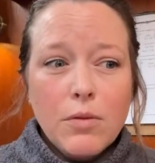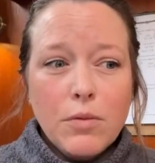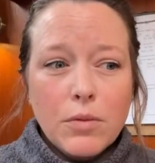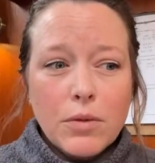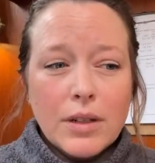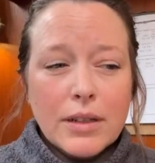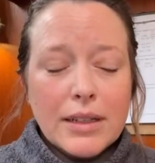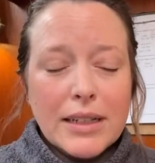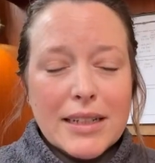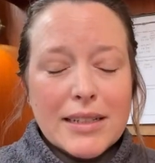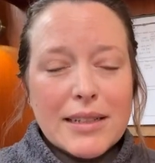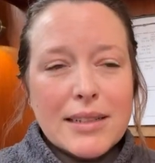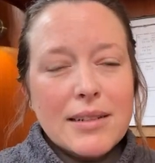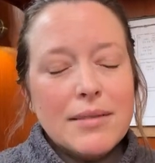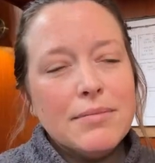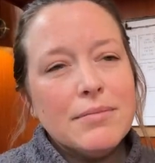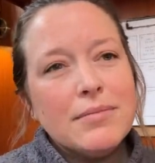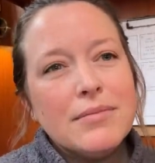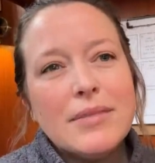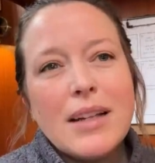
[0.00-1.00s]
at least
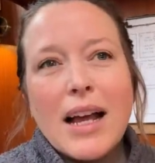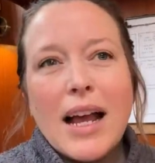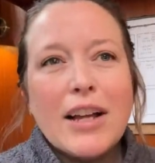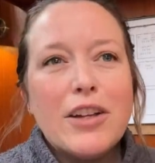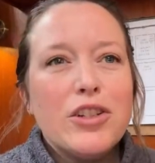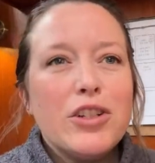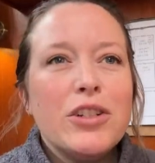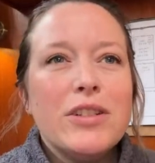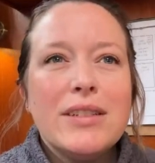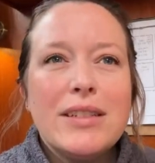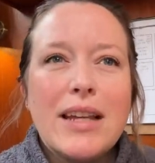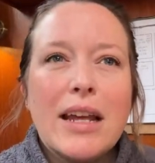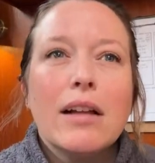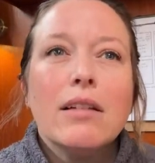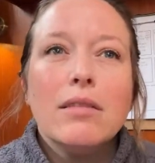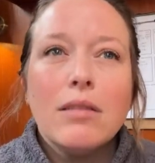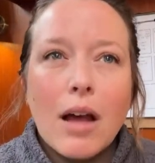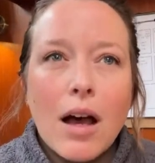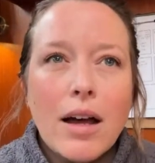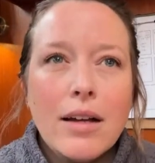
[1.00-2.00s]
I shouldn't say a
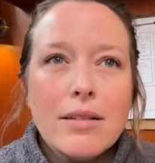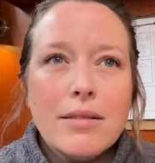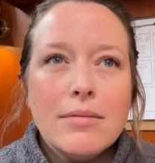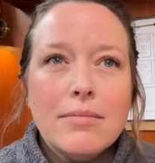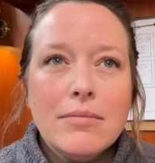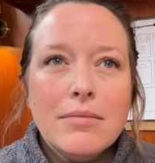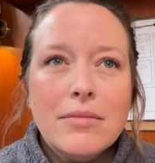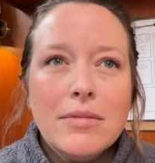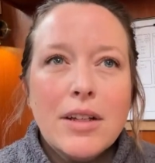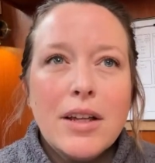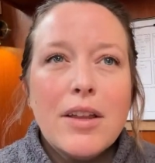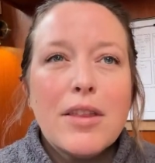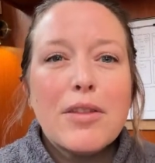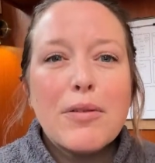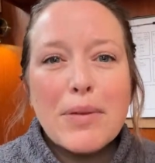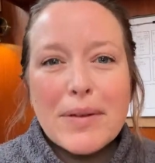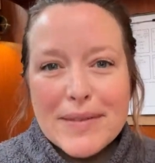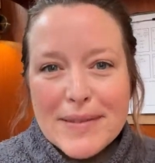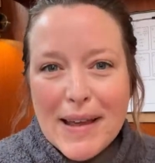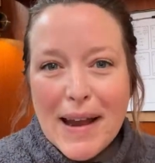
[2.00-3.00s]
lot, the
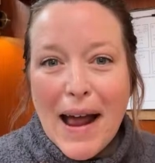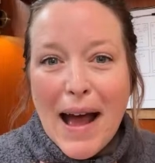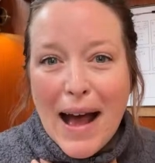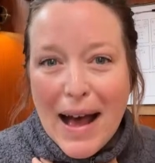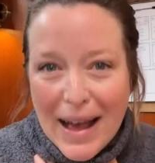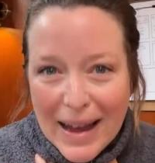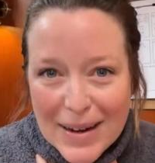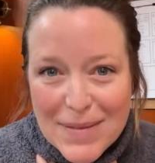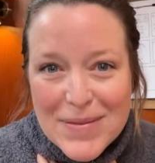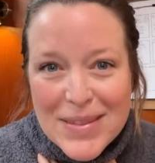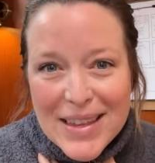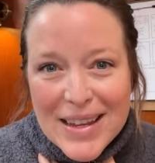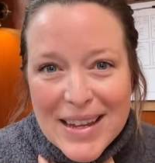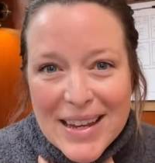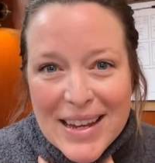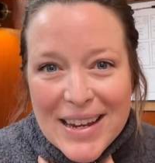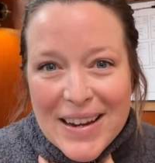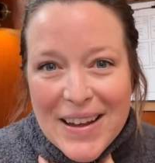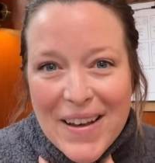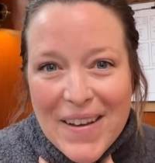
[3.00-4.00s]
ones that I'm
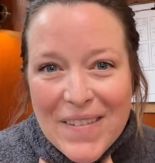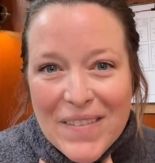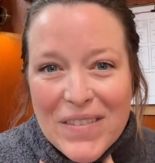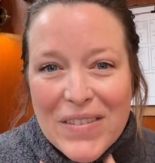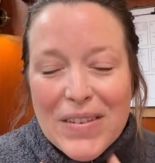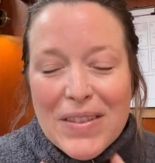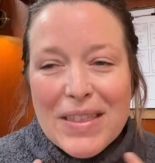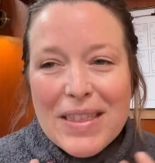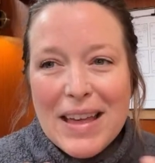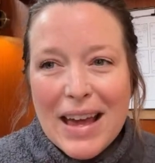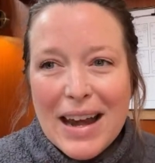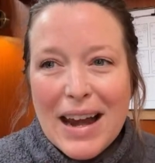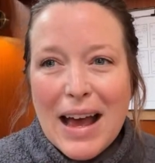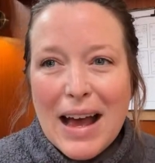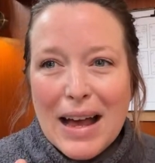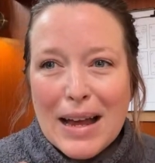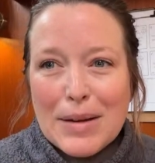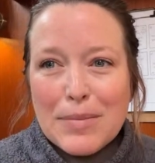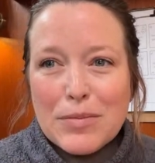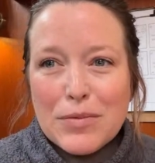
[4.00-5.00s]
thinking of that
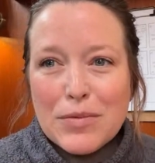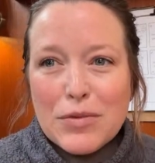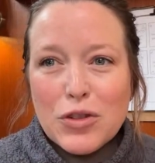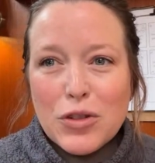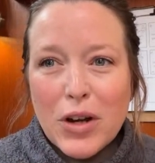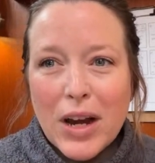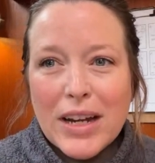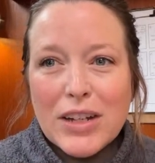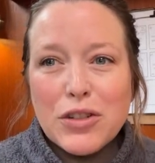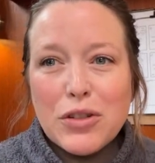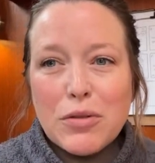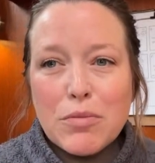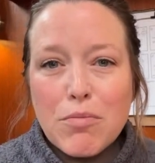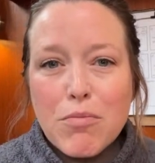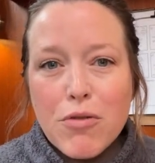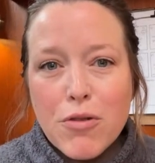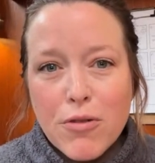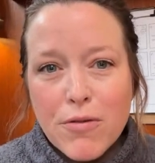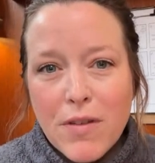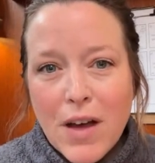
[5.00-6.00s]
I'm trying to
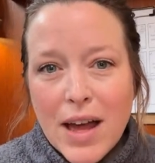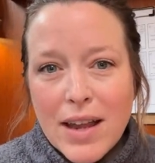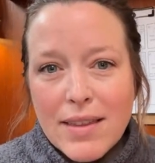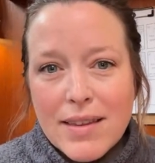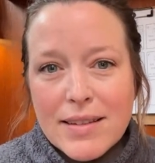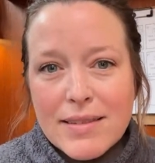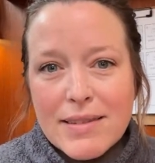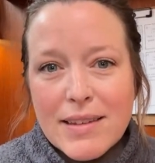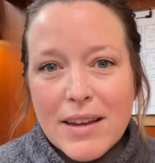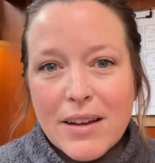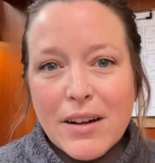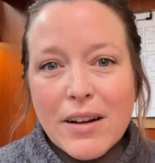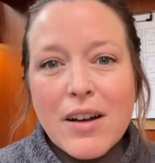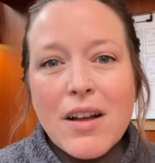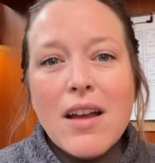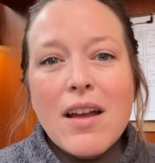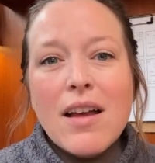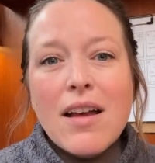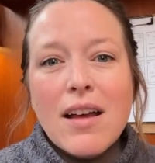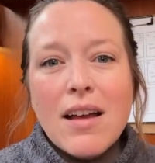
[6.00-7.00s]
improve on this year,
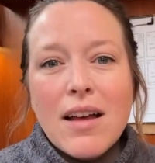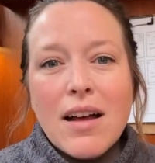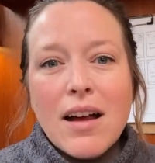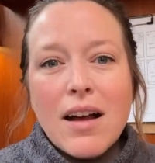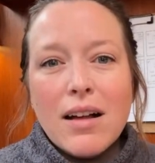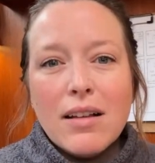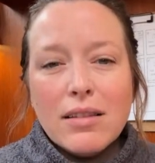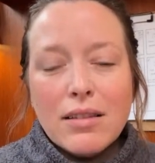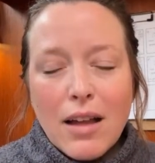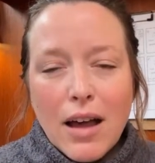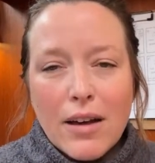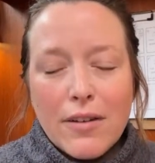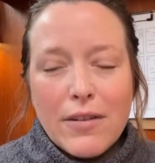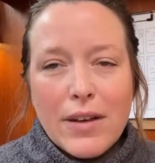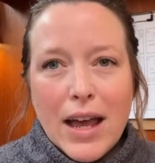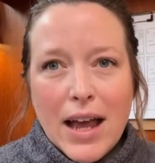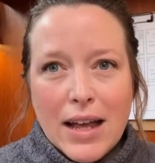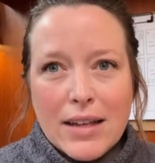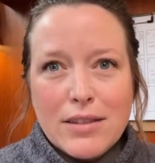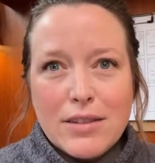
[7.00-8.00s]
a lot of it
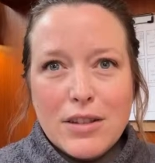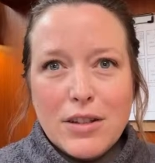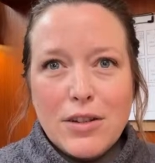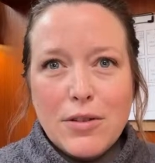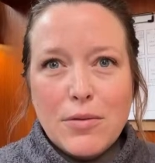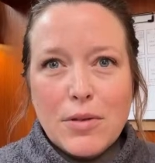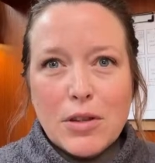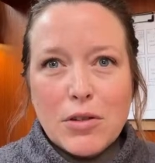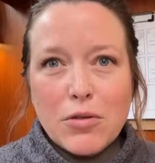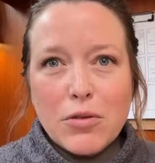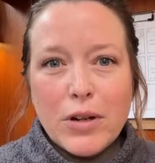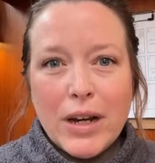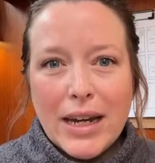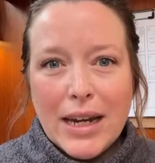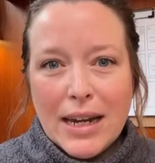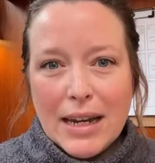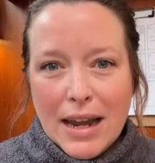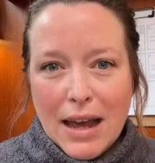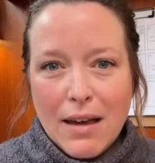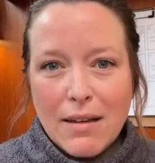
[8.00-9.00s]
has to do with
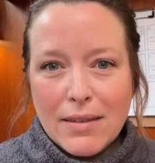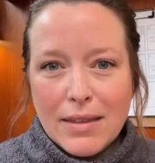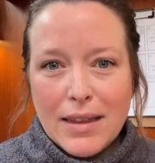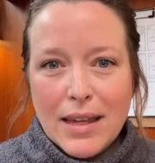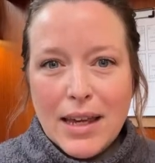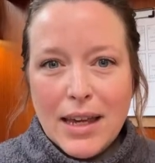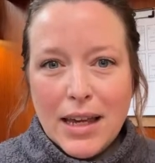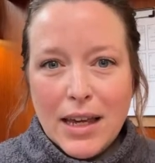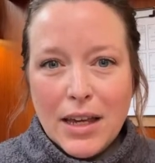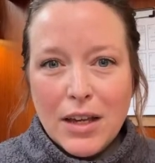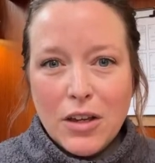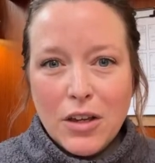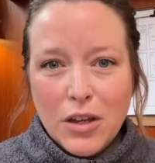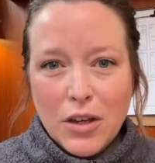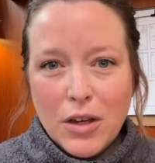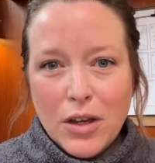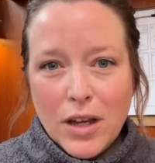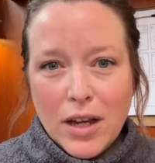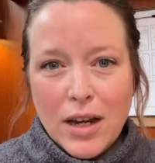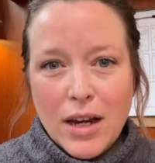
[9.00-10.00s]
creating healthy,
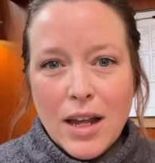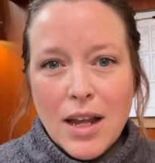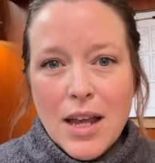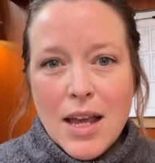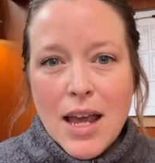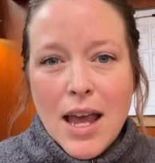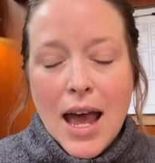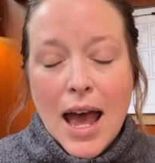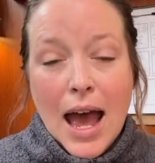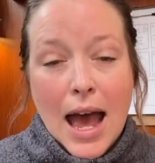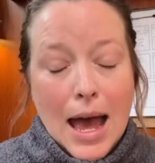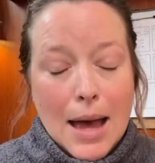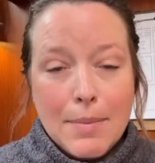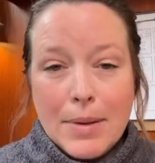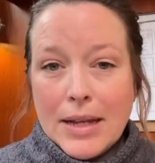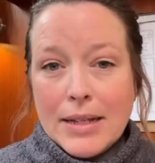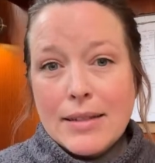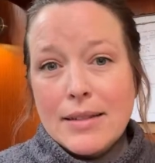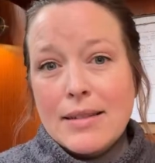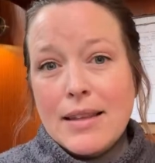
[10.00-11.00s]
good
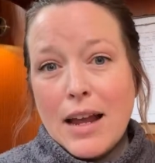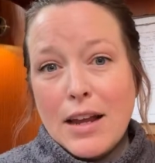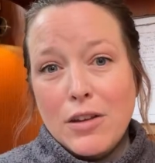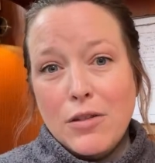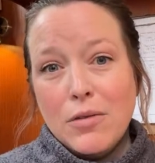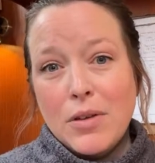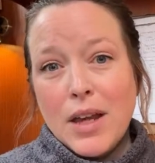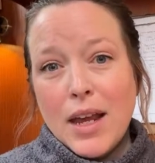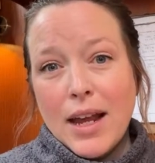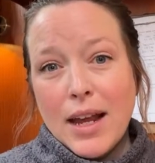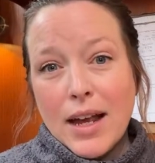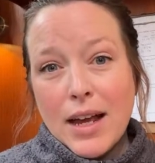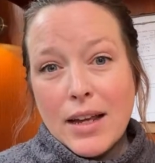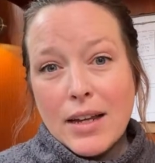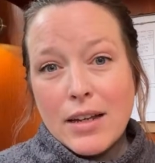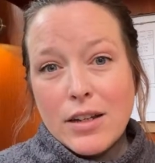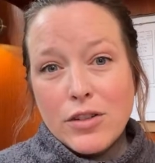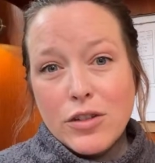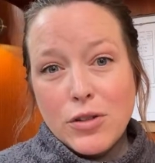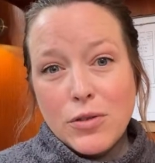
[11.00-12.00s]
habits that you
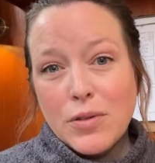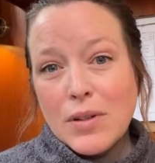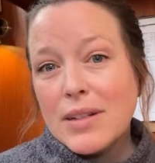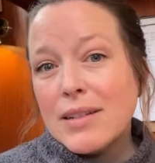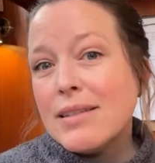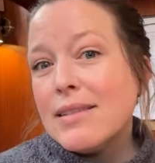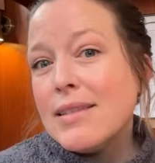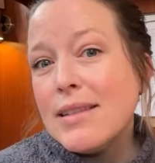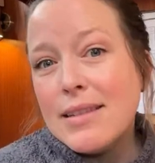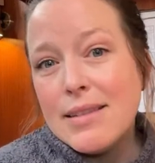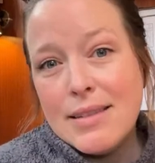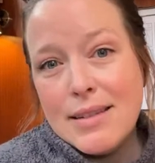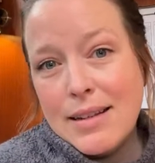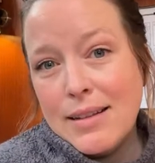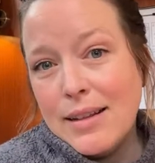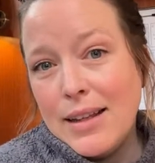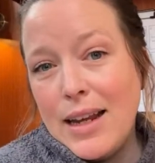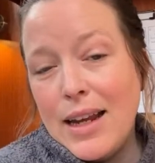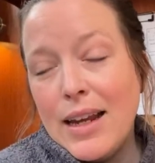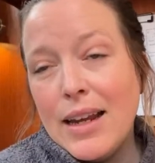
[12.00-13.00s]
can do
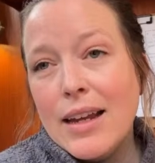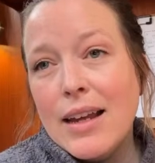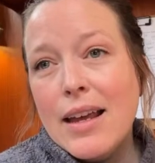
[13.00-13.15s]
consistently.